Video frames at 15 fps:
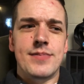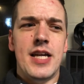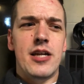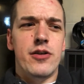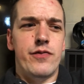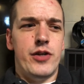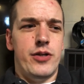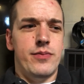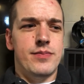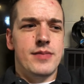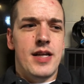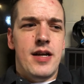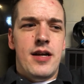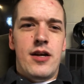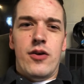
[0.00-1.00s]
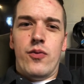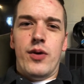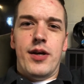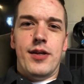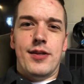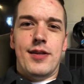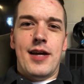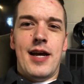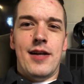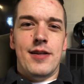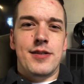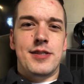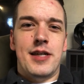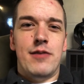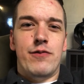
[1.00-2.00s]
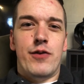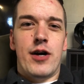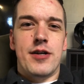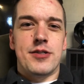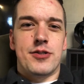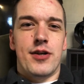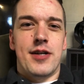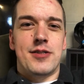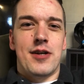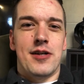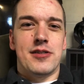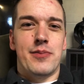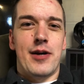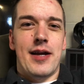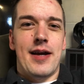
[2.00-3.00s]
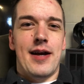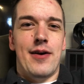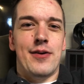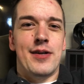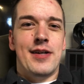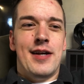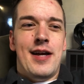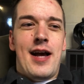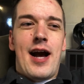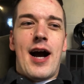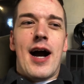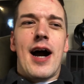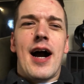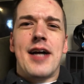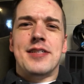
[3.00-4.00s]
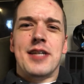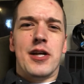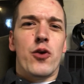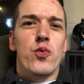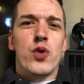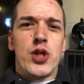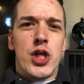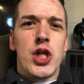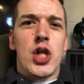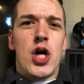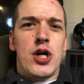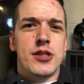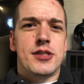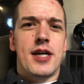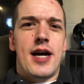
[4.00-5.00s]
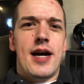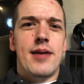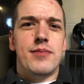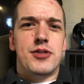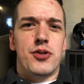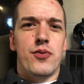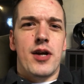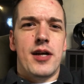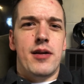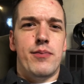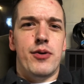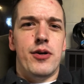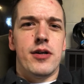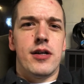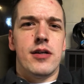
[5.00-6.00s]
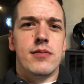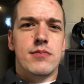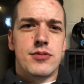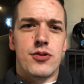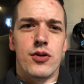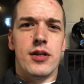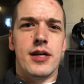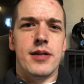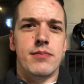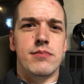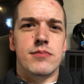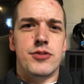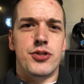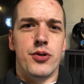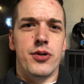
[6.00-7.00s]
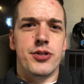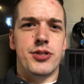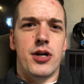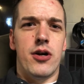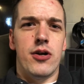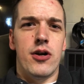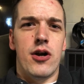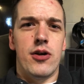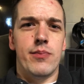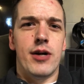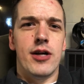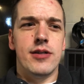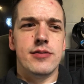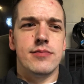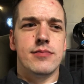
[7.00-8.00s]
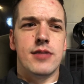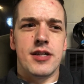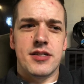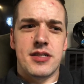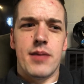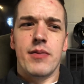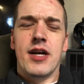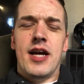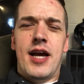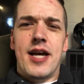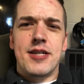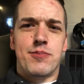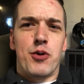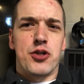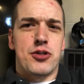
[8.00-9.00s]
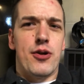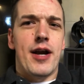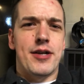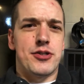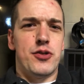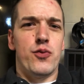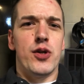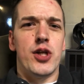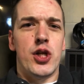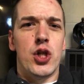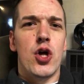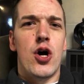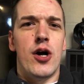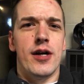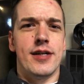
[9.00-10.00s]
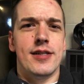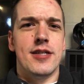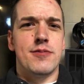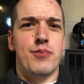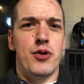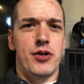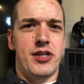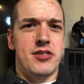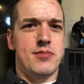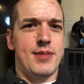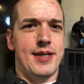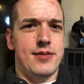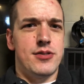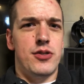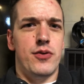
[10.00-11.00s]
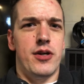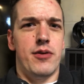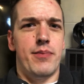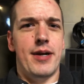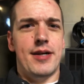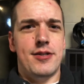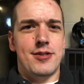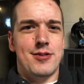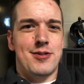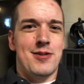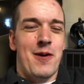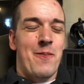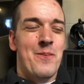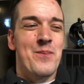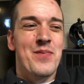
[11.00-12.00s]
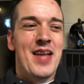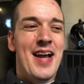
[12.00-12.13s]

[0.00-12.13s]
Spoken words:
interview with Alan Dean Foster. I talked about how I take a really long time to write a book, sort of like George R.R. Martin, except his books are actually really long, and this book is like 200 pages. So